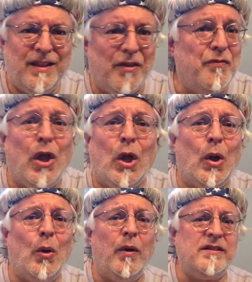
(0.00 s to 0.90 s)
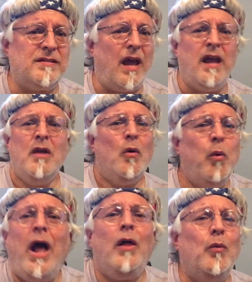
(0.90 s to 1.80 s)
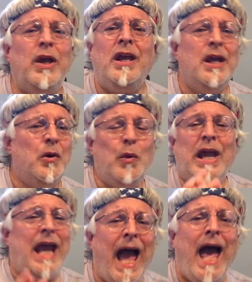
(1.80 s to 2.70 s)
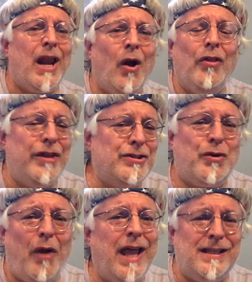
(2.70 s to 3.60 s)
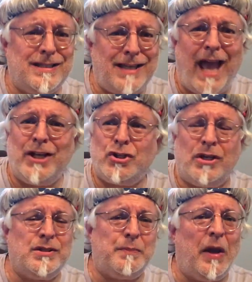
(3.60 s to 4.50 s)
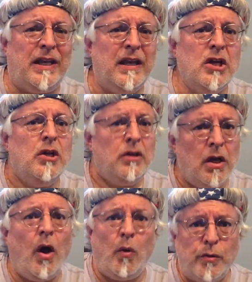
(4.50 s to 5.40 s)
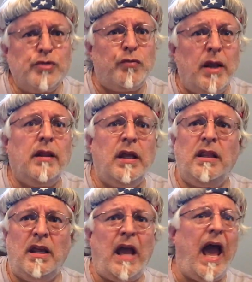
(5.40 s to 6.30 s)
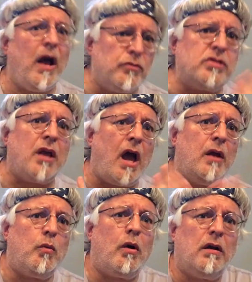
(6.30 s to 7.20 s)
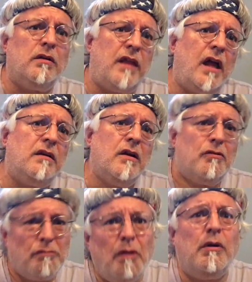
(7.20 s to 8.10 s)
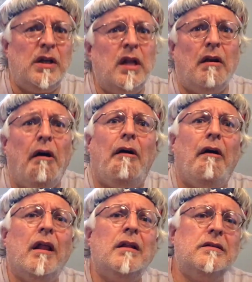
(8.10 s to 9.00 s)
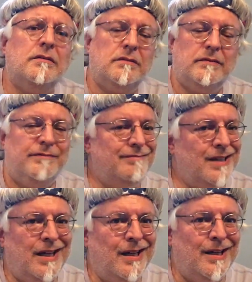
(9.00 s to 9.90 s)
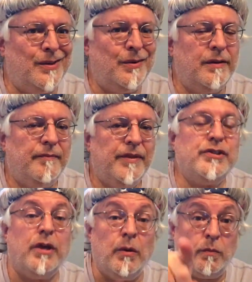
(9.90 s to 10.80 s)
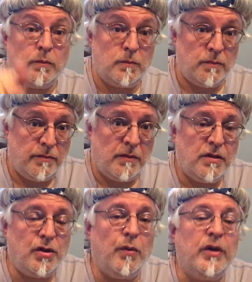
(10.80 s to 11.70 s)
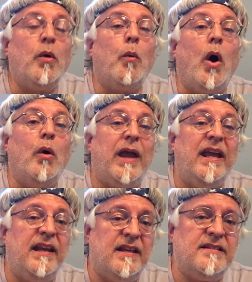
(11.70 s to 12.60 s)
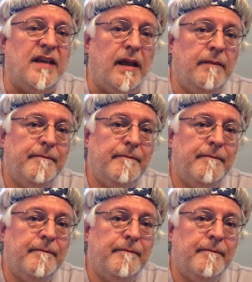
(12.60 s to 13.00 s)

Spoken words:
The View and say, well, we had all these great intentions, but, you know, it was really the outside world that ruined it all. No, it's you. It's you and your woke idiocy.